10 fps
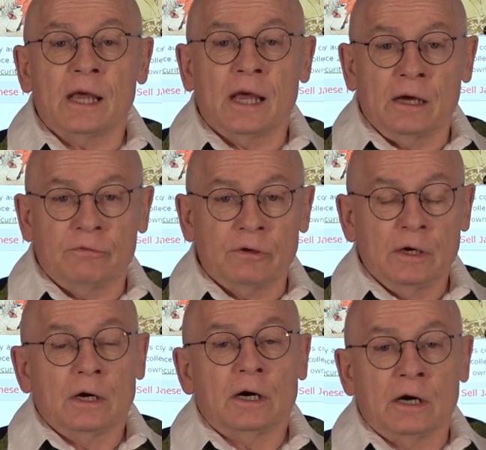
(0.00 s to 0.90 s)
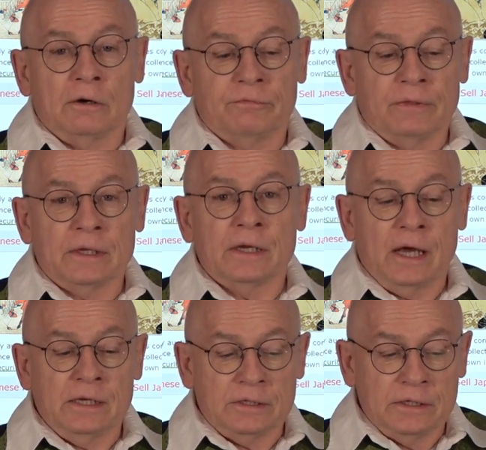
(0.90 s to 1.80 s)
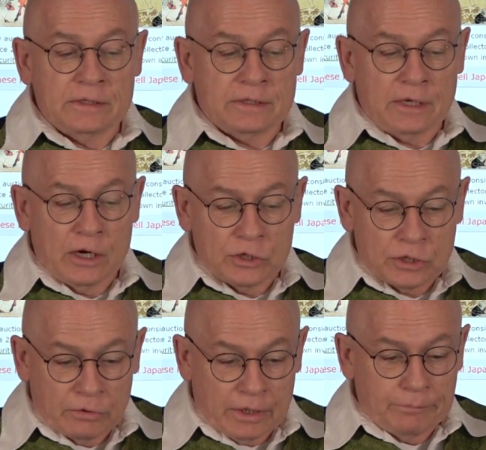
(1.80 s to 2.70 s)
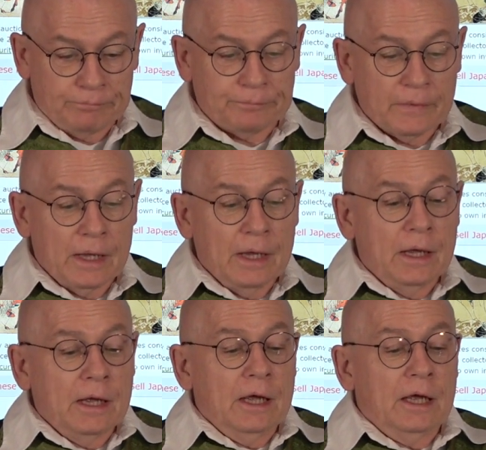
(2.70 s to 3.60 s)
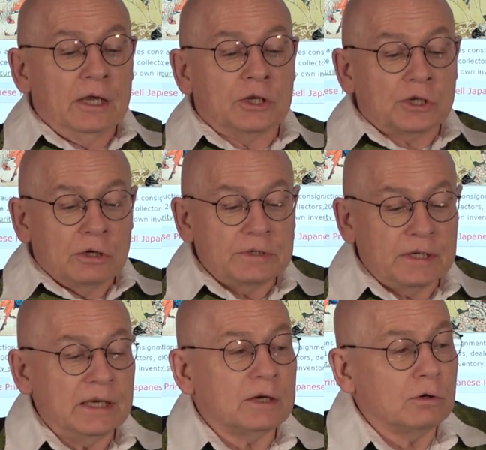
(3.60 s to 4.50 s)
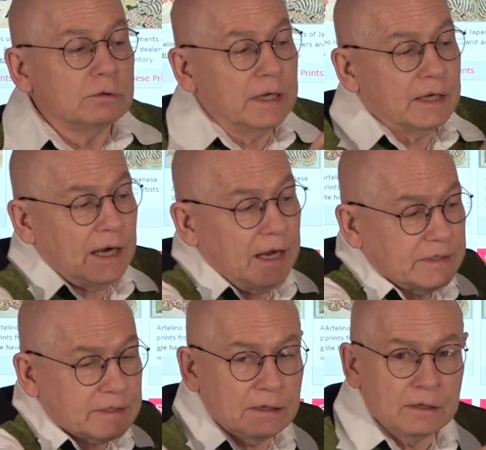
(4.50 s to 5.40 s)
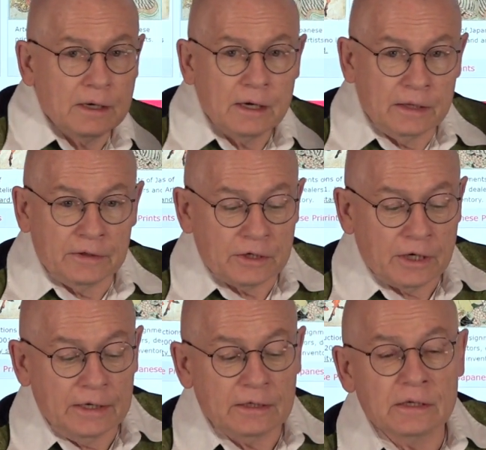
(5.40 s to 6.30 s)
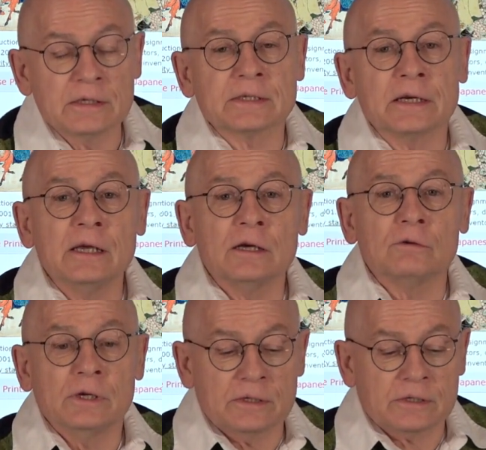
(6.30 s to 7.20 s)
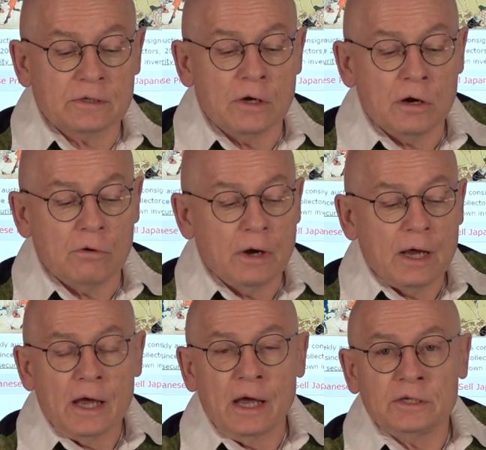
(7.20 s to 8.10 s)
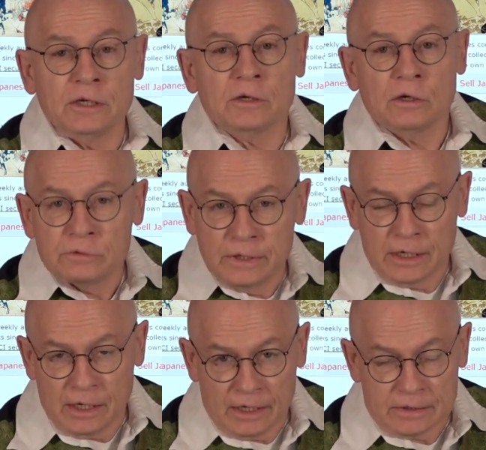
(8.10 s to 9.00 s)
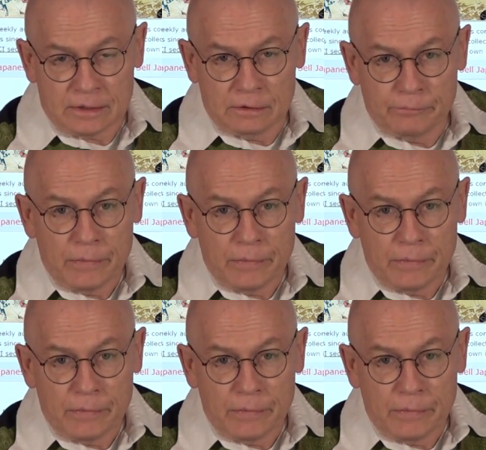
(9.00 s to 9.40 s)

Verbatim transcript: half of the 19th century. It shows Hikone Castle and the title is Lingering Snow at Hikone Castle.